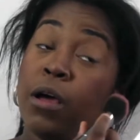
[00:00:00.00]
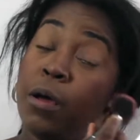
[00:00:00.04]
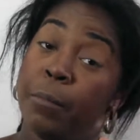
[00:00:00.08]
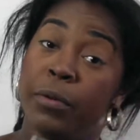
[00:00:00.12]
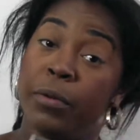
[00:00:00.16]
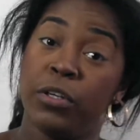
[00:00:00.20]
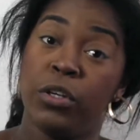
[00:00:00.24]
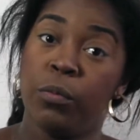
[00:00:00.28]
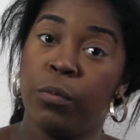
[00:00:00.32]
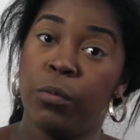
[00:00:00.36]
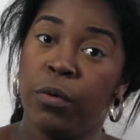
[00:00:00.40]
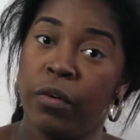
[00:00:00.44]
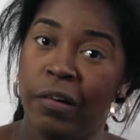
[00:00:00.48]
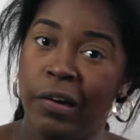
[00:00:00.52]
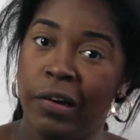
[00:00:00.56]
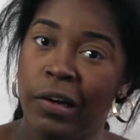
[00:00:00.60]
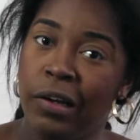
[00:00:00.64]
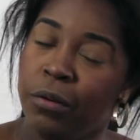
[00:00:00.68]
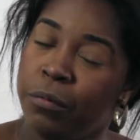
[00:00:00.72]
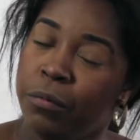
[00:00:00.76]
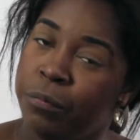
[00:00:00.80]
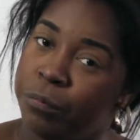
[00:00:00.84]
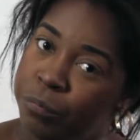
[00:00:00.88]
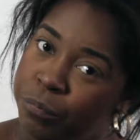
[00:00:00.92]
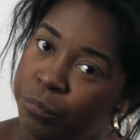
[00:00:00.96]
but don't
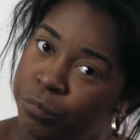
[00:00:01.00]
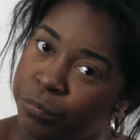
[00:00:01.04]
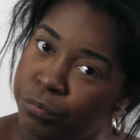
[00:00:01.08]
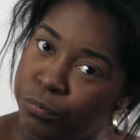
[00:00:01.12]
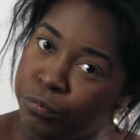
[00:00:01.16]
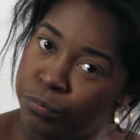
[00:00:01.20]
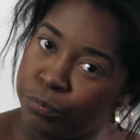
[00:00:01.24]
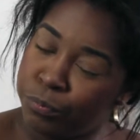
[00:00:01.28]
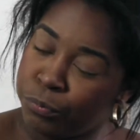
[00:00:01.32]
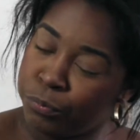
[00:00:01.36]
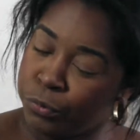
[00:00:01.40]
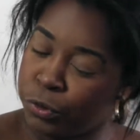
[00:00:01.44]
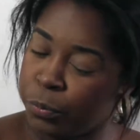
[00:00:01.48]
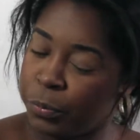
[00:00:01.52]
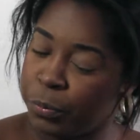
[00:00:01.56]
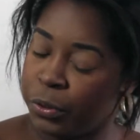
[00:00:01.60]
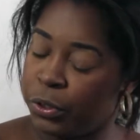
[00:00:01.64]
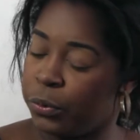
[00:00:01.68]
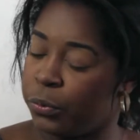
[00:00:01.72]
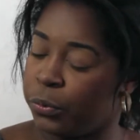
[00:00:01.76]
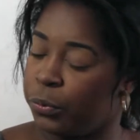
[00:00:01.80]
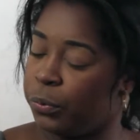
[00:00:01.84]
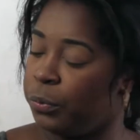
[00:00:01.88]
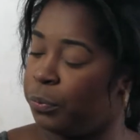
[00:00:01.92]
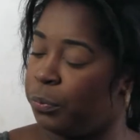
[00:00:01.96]
worry, it'll be
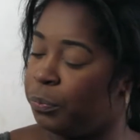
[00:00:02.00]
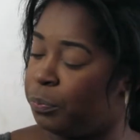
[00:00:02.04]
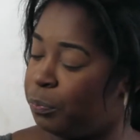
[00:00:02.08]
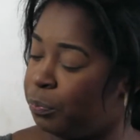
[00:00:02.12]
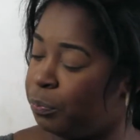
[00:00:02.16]
cool.